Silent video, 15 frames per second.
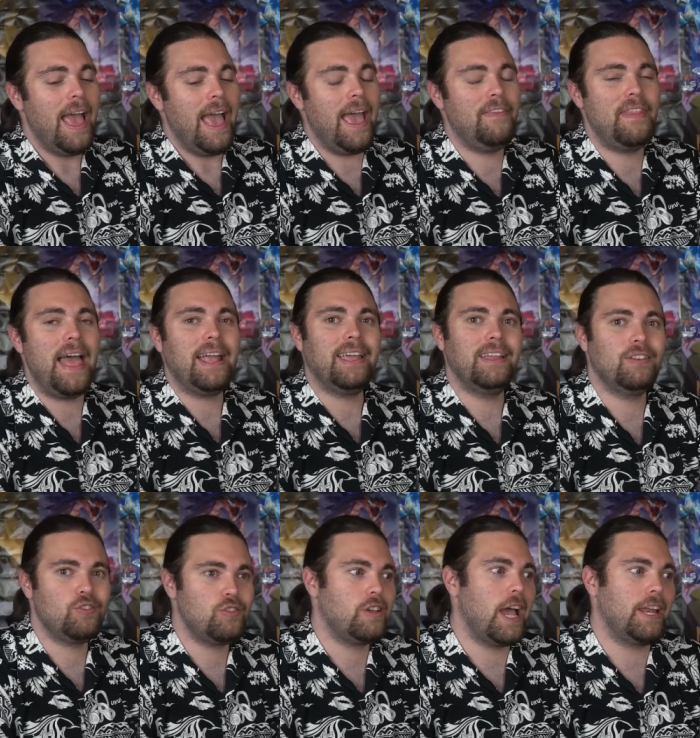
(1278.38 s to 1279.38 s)
and that
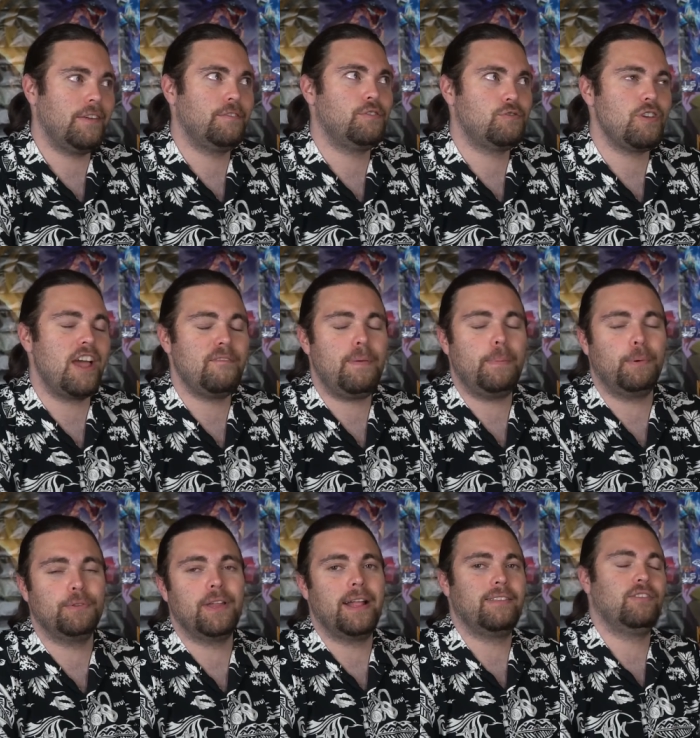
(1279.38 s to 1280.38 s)
can kind of drive
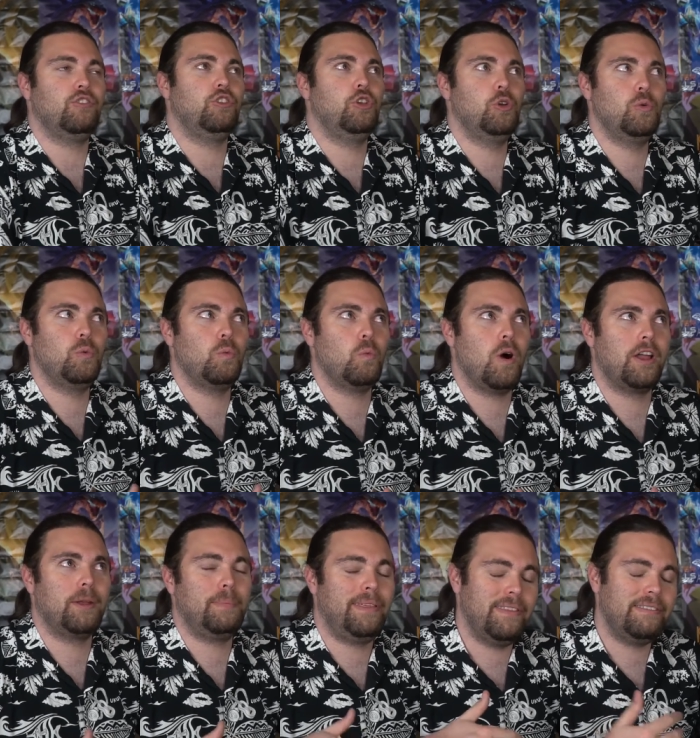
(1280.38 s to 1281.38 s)
people nuts. Do you
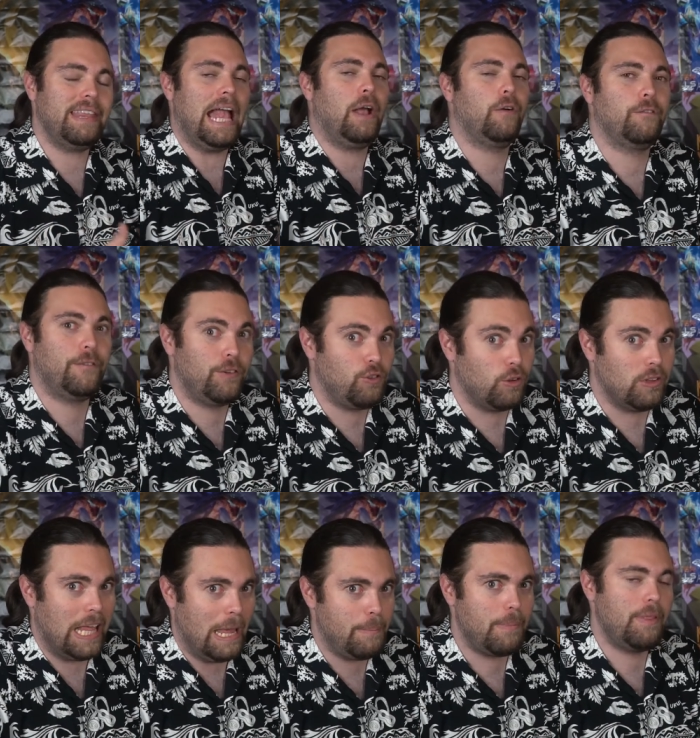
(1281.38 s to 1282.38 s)
want to be the sacrificial
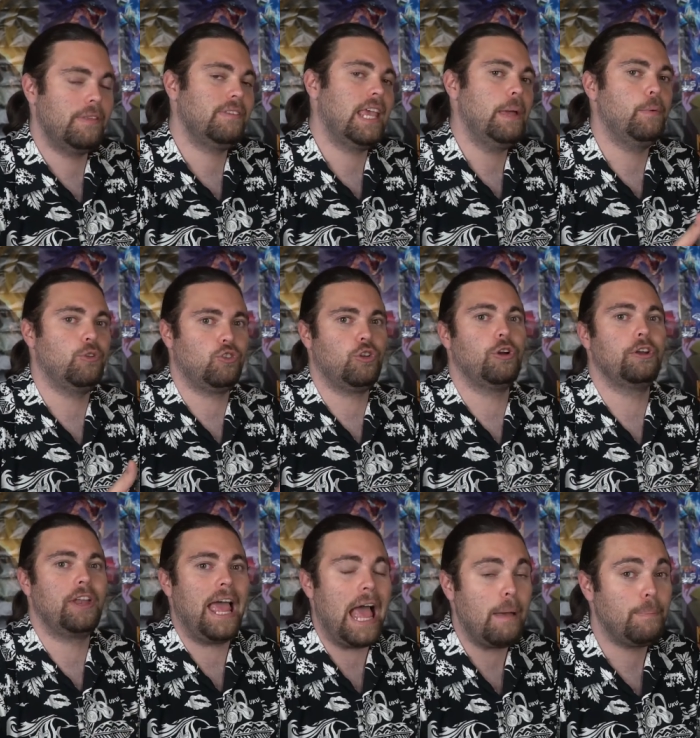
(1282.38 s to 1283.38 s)
lamb in this game, which
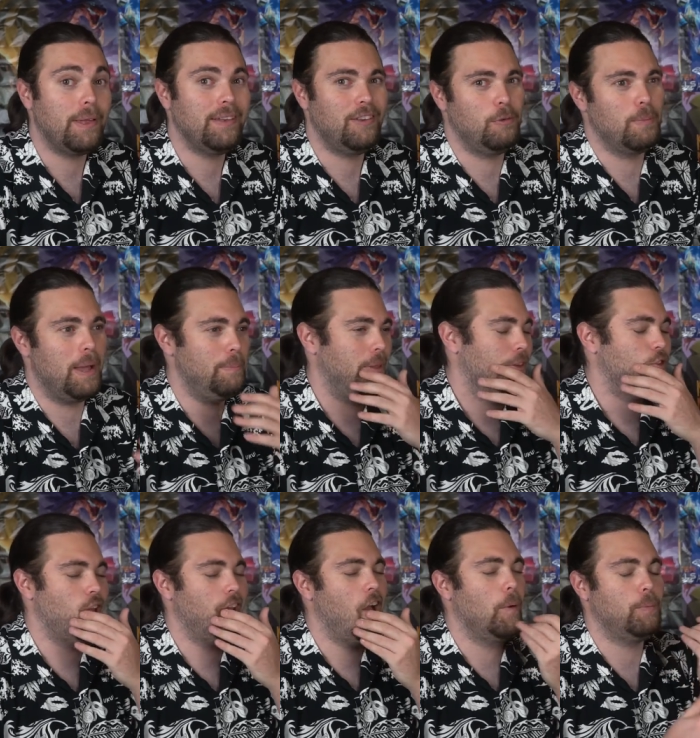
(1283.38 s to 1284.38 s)
could happen? You might be
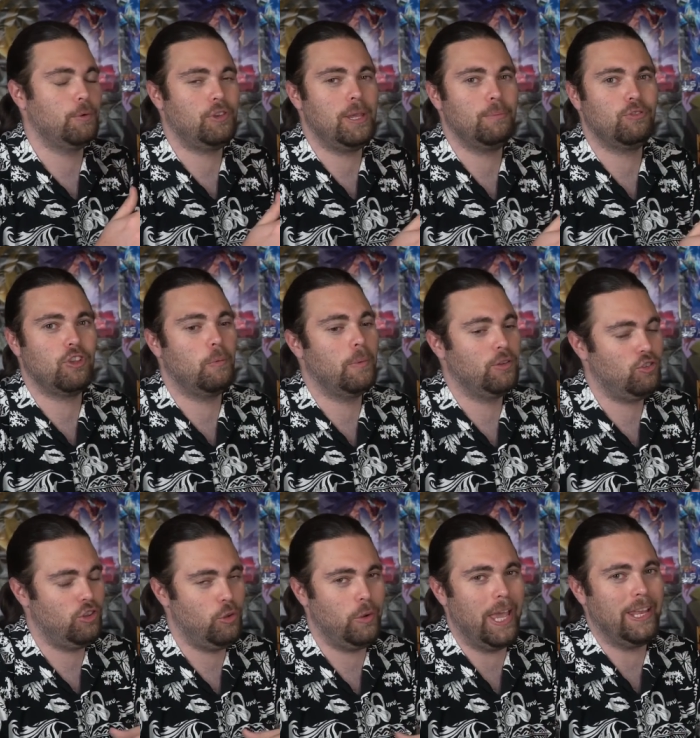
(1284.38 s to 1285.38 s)
trying to help your team so much
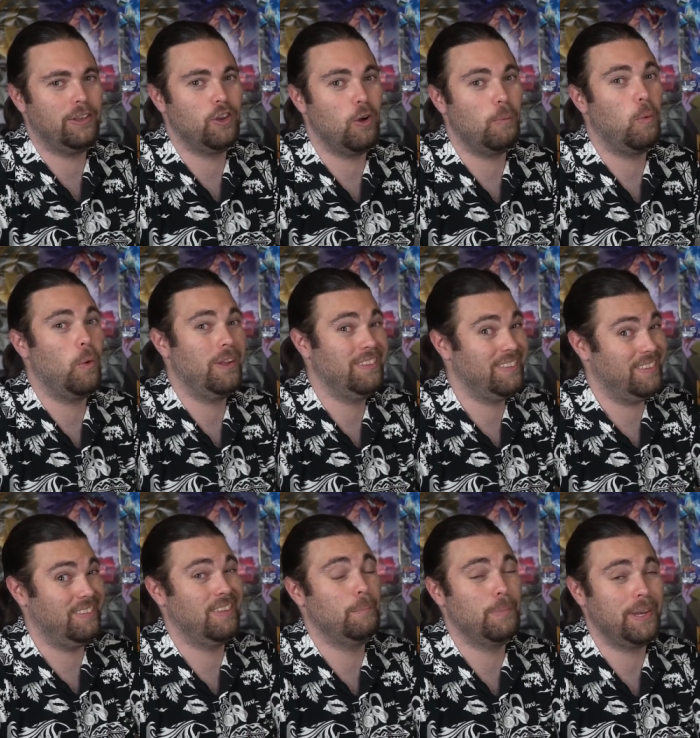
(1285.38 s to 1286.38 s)
that you gain no points
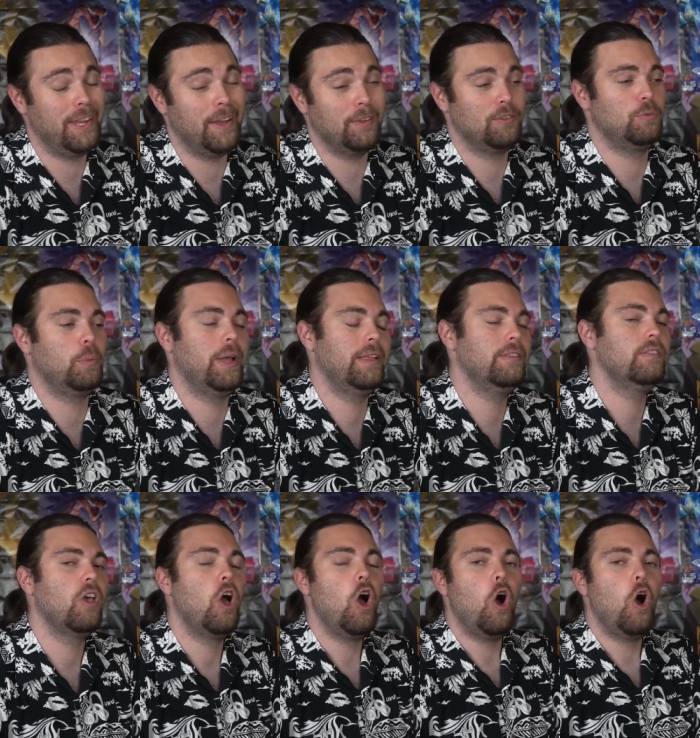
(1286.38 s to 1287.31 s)
and somebody else wins,